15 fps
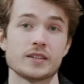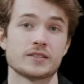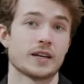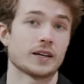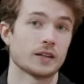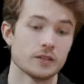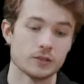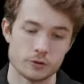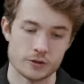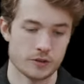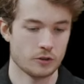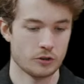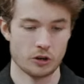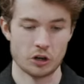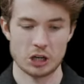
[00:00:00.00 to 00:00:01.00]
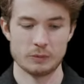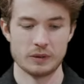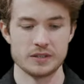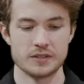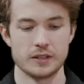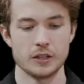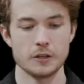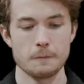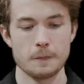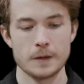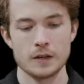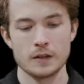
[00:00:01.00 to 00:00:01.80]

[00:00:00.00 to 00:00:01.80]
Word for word: the second or the third arguments here.